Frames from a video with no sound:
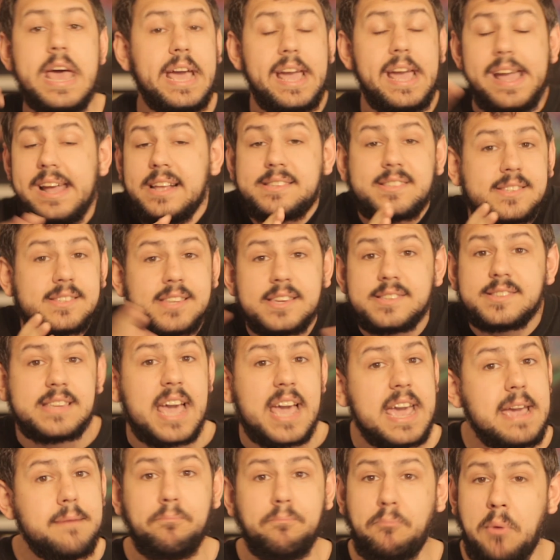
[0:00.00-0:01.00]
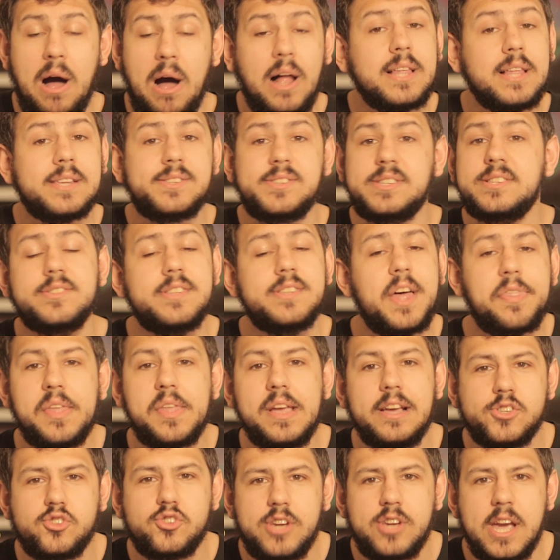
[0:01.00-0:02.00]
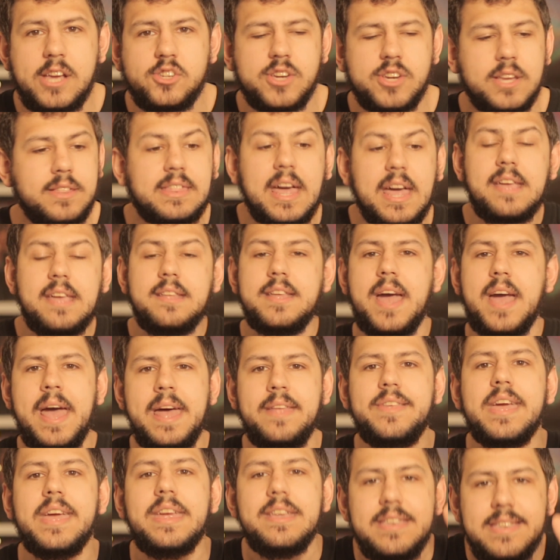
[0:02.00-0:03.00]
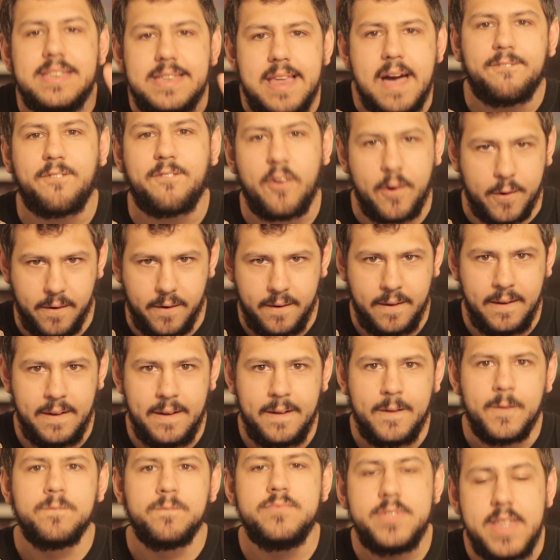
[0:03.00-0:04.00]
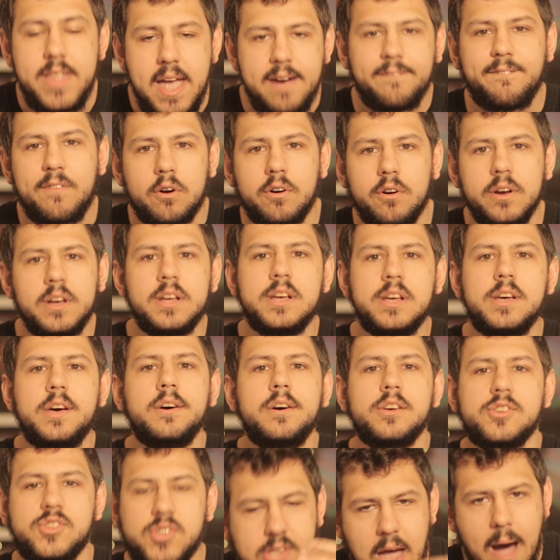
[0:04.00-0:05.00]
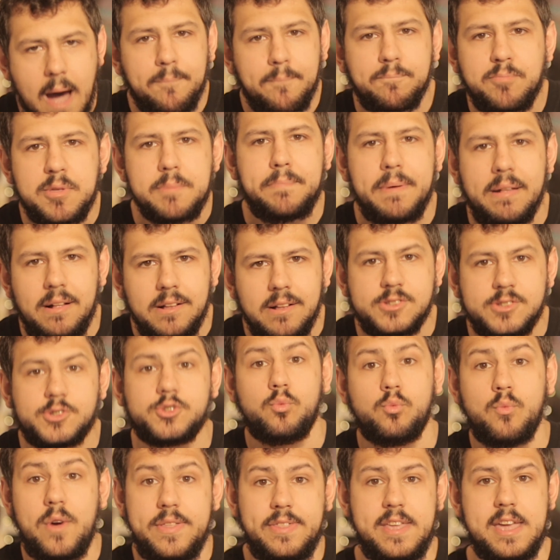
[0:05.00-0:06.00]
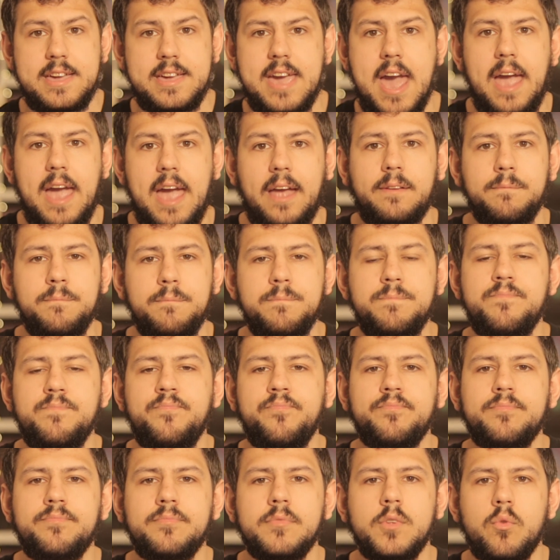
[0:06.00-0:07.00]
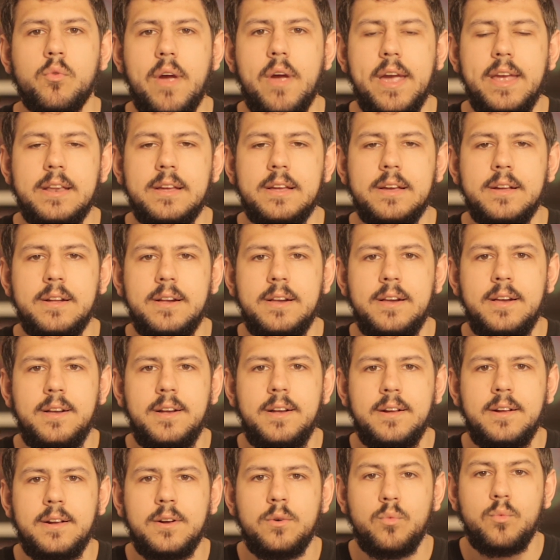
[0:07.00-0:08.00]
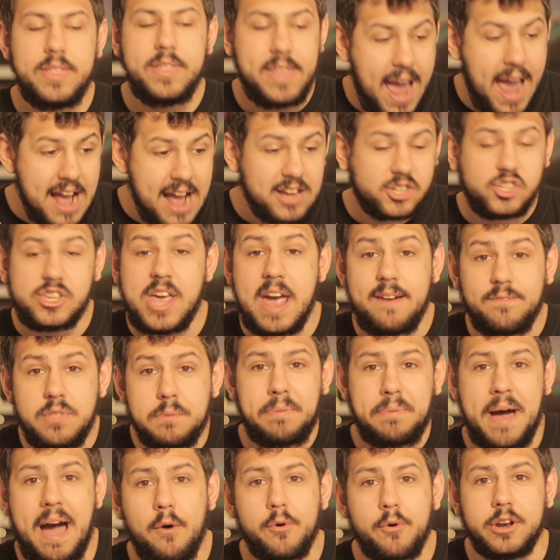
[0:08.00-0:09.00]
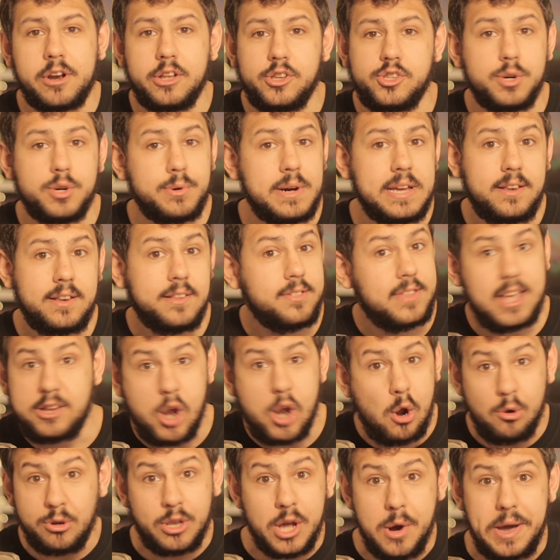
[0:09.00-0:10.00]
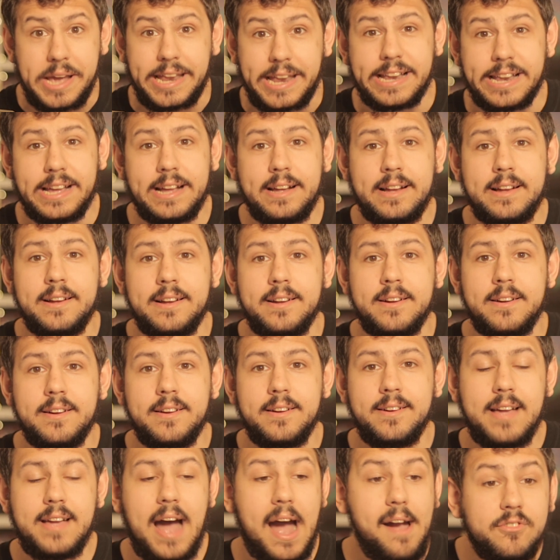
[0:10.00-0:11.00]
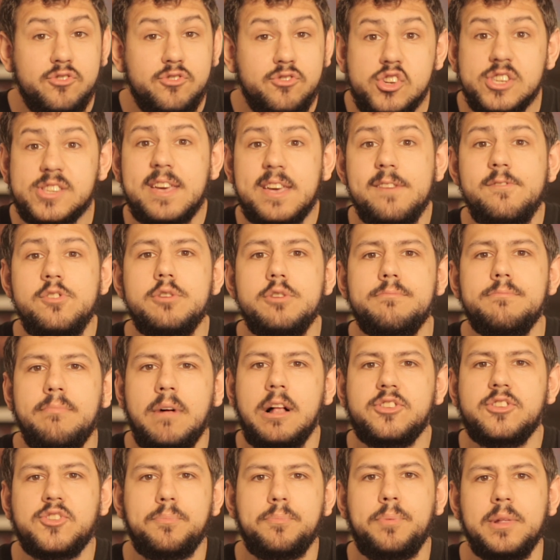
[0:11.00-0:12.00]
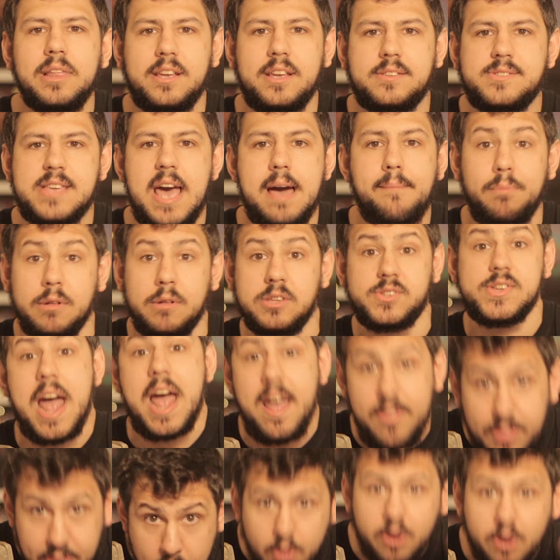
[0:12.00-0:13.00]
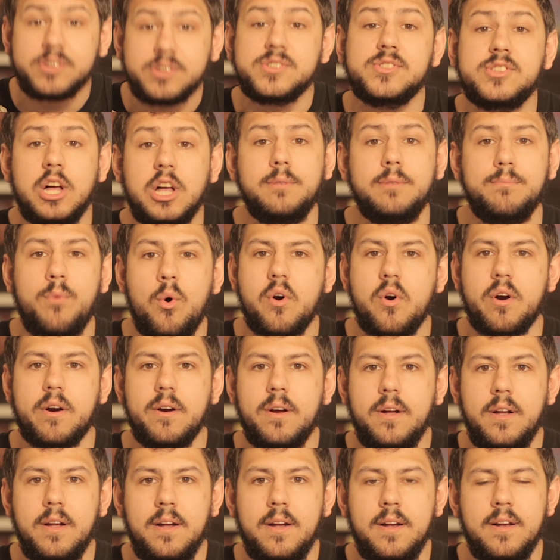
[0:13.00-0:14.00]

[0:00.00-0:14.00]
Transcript: It's the same policies. Nothing is changing. They never, never stop the bills when they can, right? When they actually have the power to do it, they don't do it. I've just given you multiple examples, and there are still more.